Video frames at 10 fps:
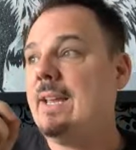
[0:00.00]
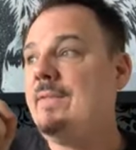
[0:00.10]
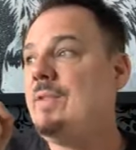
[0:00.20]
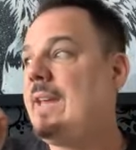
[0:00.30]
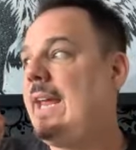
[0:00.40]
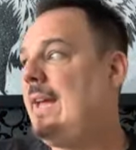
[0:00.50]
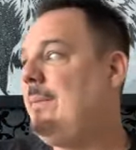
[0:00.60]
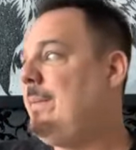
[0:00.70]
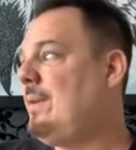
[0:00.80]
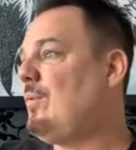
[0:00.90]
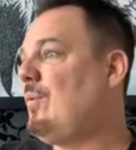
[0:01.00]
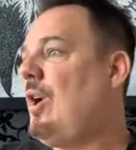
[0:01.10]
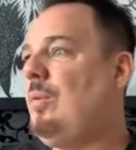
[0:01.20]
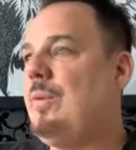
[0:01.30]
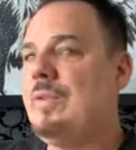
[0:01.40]
if you can't be
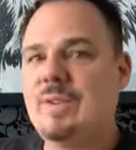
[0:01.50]
raw with